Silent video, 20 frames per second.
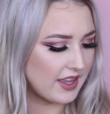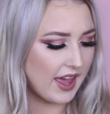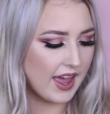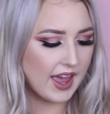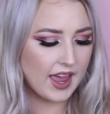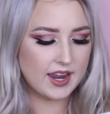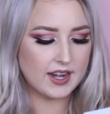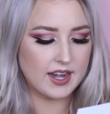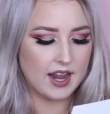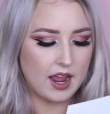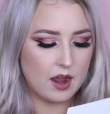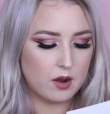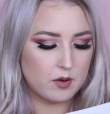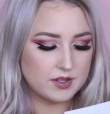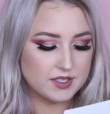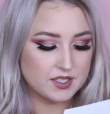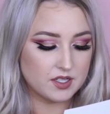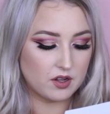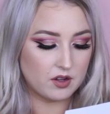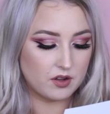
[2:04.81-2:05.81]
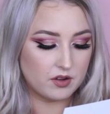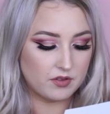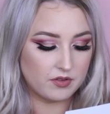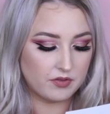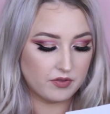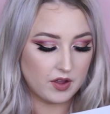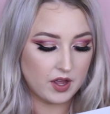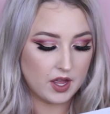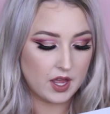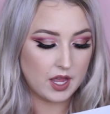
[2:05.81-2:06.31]
yeah, eight hours
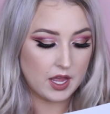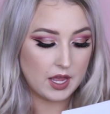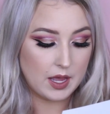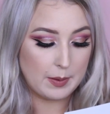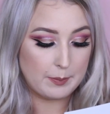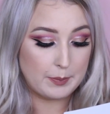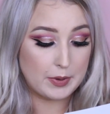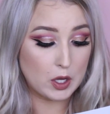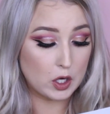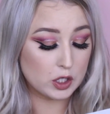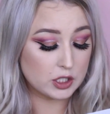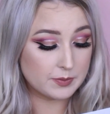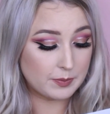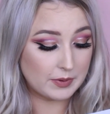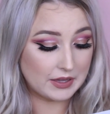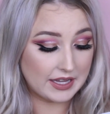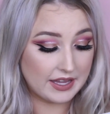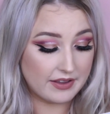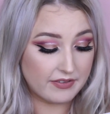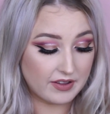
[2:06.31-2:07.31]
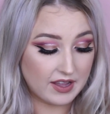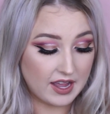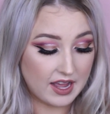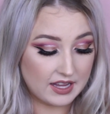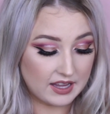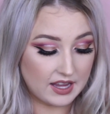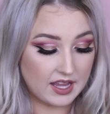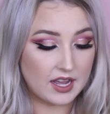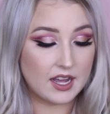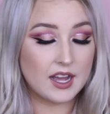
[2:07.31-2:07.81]
of beyond belief
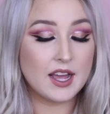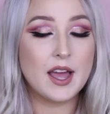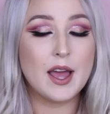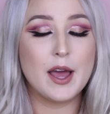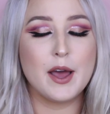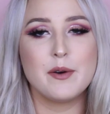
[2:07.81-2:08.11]
color.